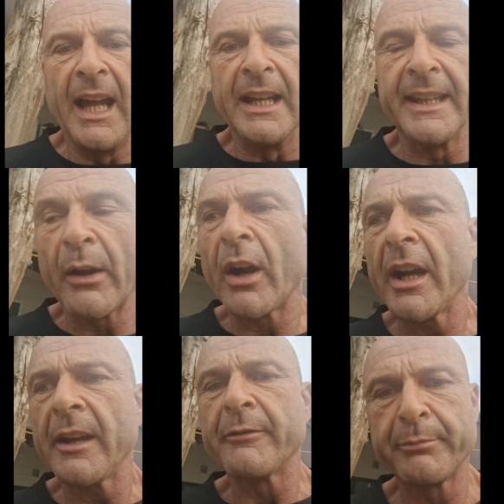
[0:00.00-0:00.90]
Now, I
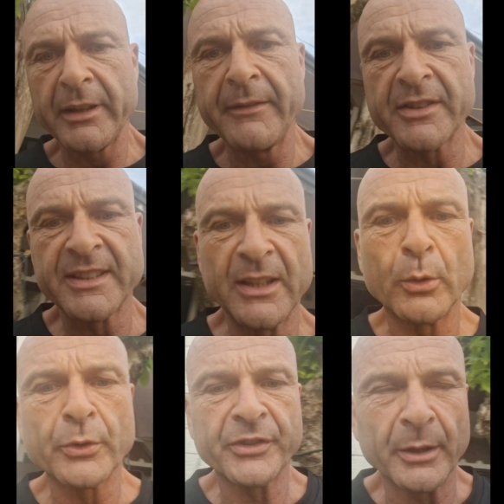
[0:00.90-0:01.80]
have previously
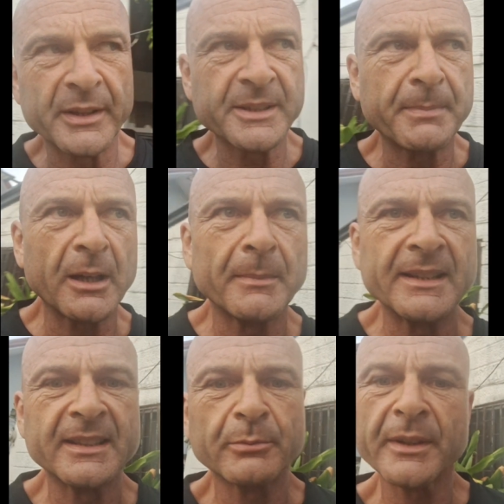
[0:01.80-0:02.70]
also
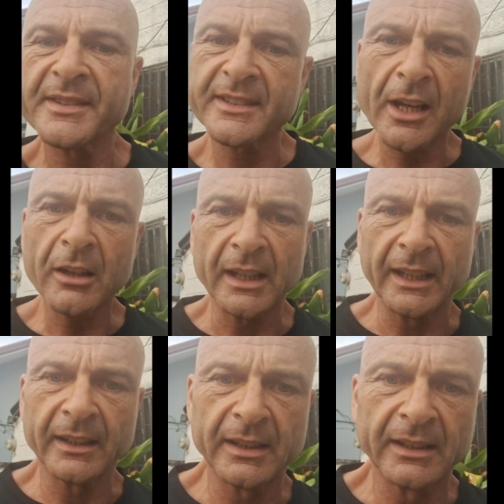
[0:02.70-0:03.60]
experimented with
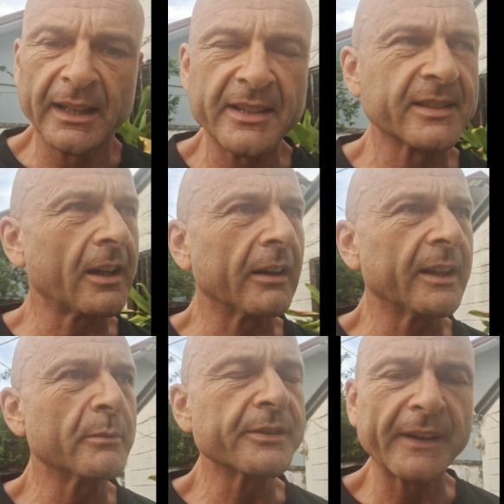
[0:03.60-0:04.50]
Starlink, and
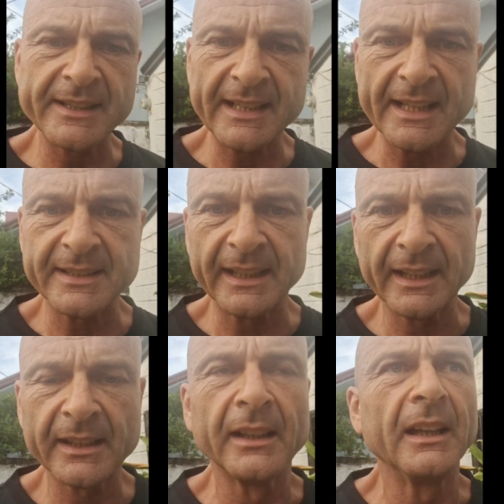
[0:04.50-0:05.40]
Starlink was
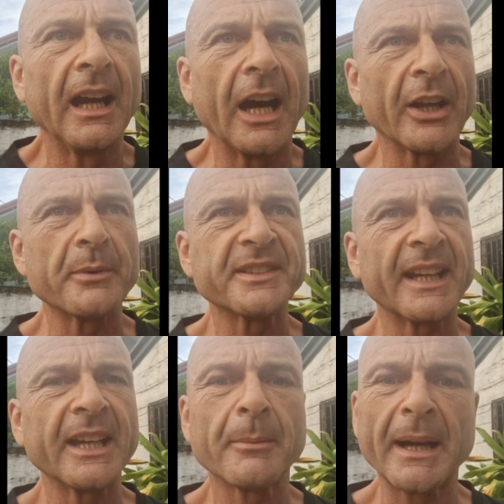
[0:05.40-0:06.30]
fantastic, and I was
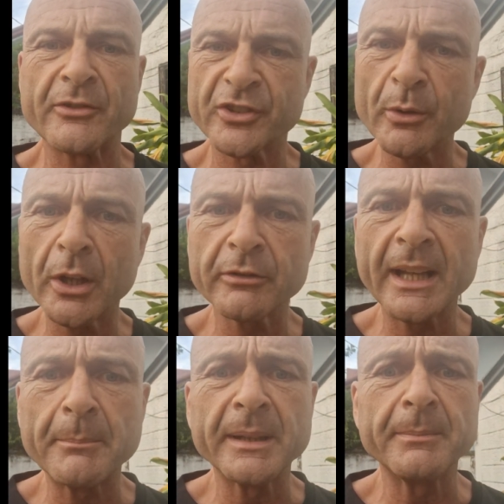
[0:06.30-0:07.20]
getting about 200
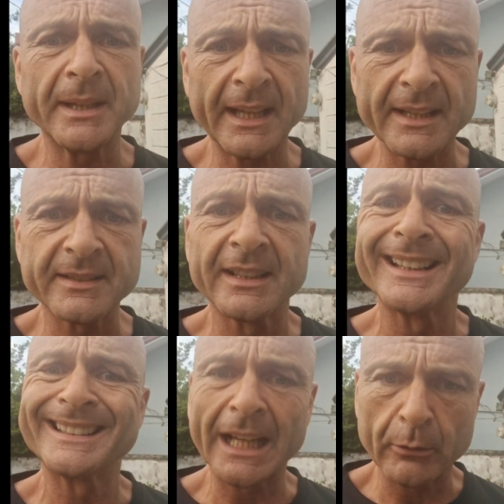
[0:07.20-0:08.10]
Mbps
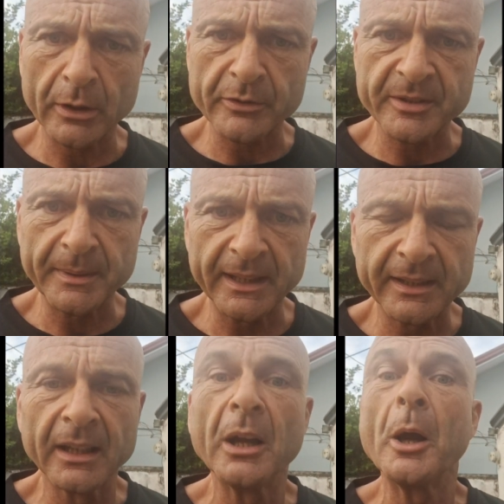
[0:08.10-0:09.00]
download speed,
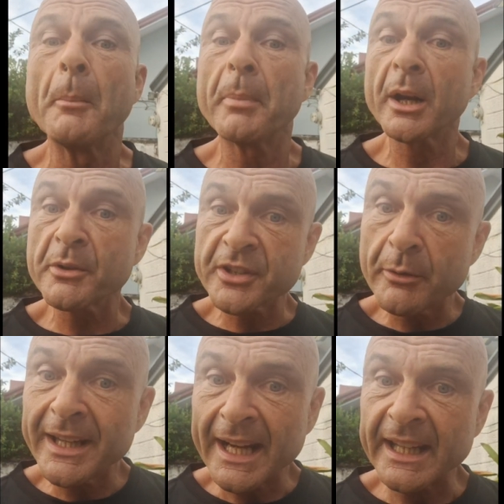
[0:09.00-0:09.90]
but I was
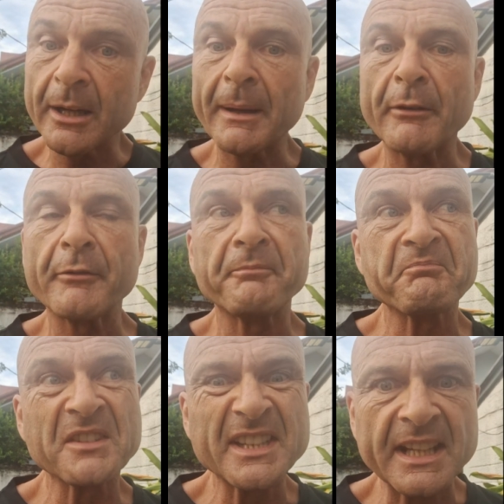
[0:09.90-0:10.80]
only getting about
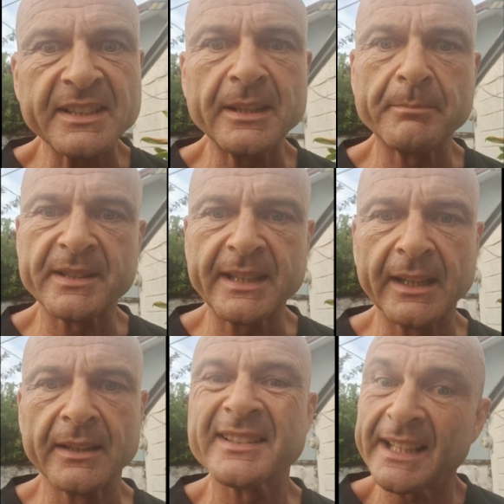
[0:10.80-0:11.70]
60
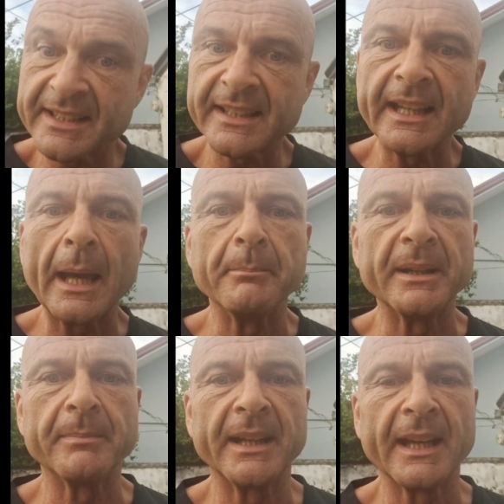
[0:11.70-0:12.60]

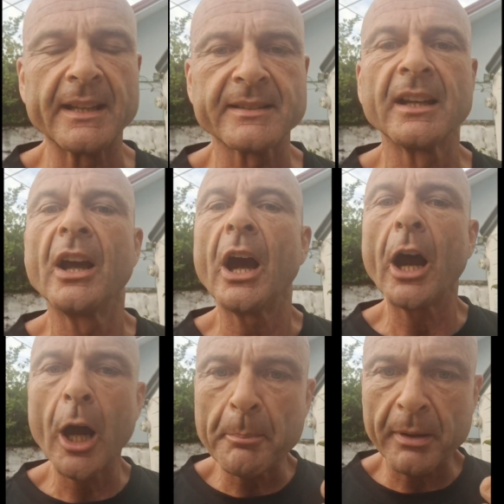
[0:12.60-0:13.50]
Mbps
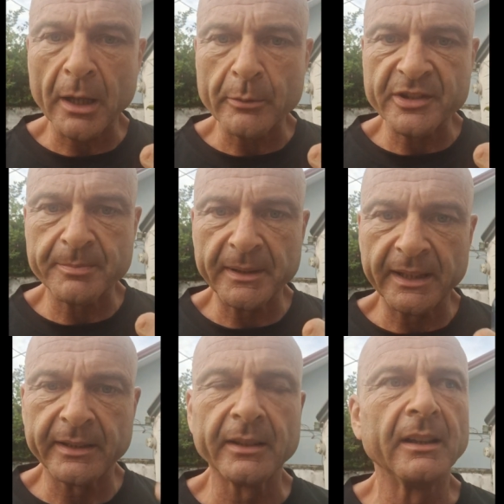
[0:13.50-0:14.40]
upload speed.